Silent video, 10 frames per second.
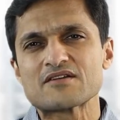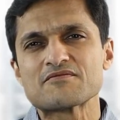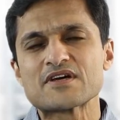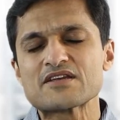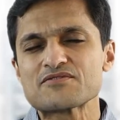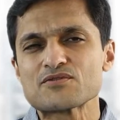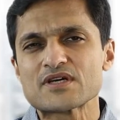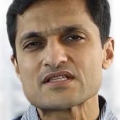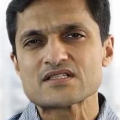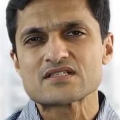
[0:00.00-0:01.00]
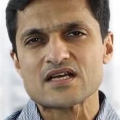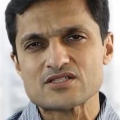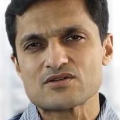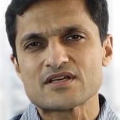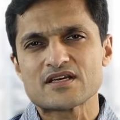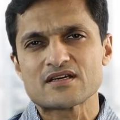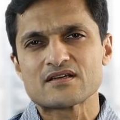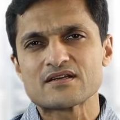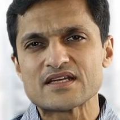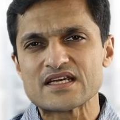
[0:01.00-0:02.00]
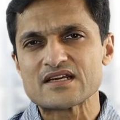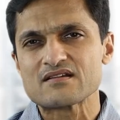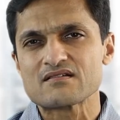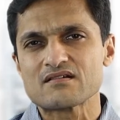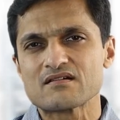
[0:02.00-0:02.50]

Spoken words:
and very few cases actually need